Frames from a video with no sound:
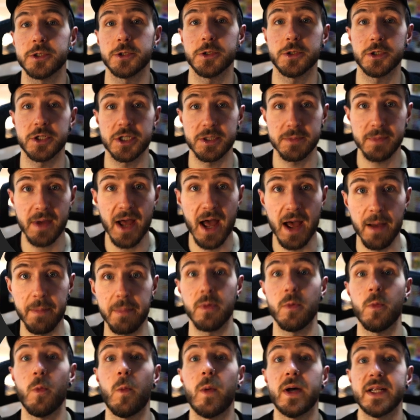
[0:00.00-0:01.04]
on the map
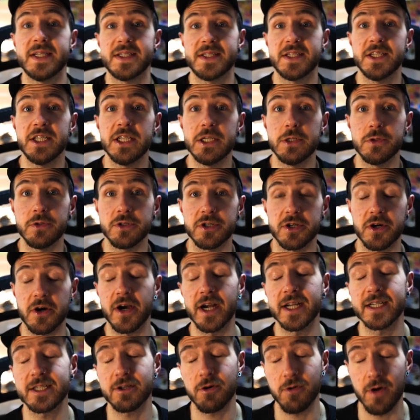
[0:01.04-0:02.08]
once the user
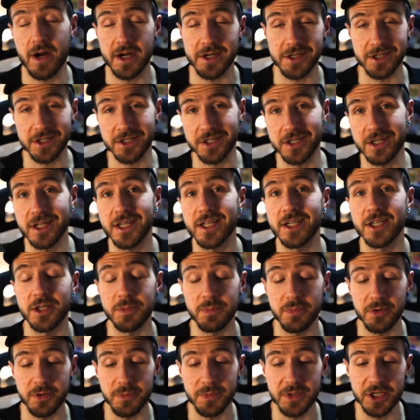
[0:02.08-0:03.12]
has granted the
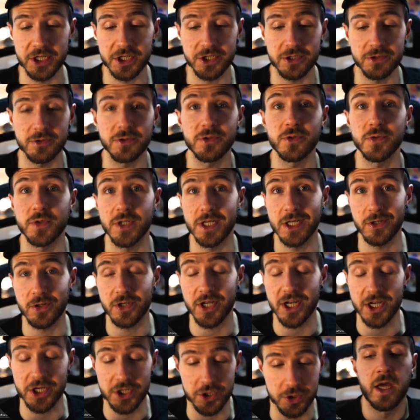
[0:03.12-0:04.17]
permission to the
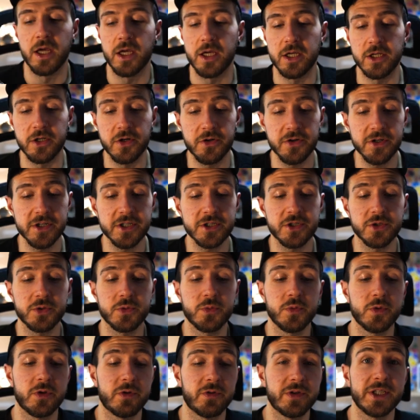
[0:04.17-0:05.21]
location. In order to
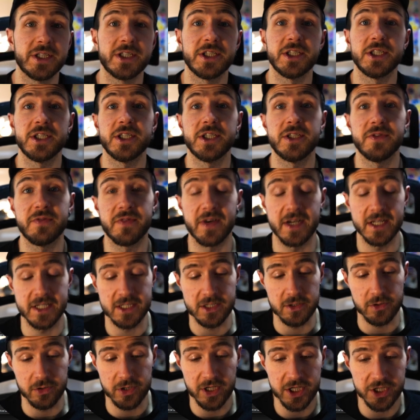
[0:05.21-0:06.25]
query the device
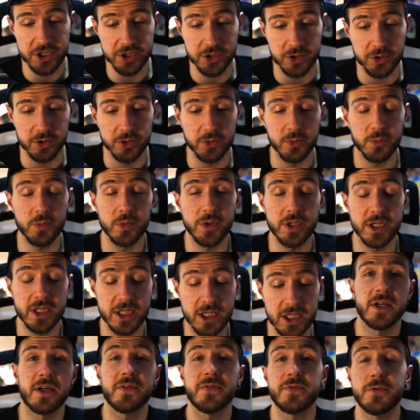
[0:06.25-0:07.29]
location, we
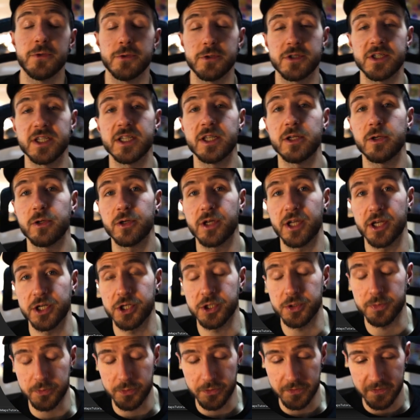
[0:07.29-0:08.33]
need a fused
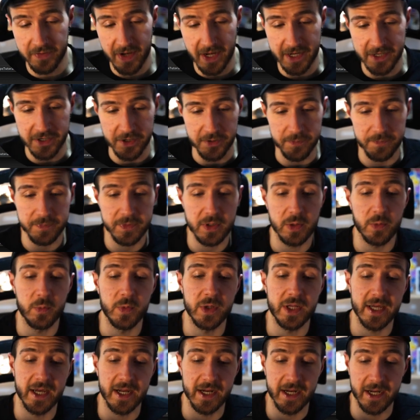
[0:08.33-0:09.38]
location provider. We
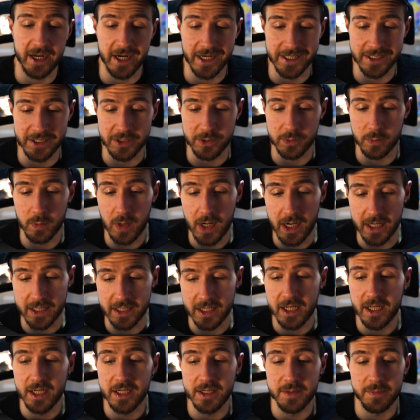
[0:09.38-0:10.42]
can gather
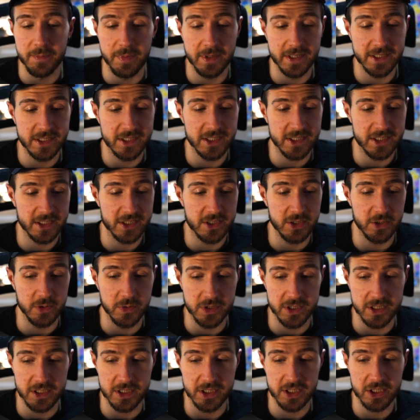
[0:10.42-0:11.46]
one by just
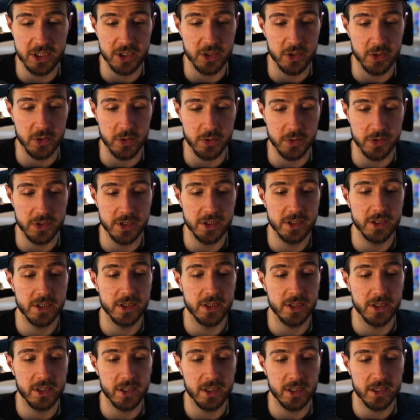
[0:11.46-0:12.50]
using the code
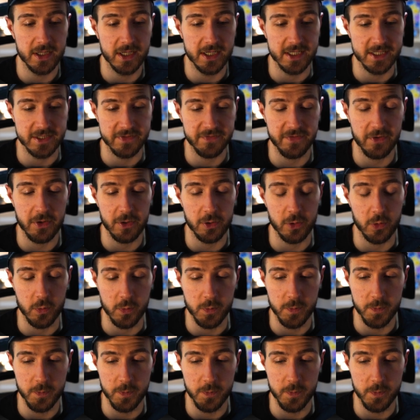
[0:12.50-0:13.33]
as follows.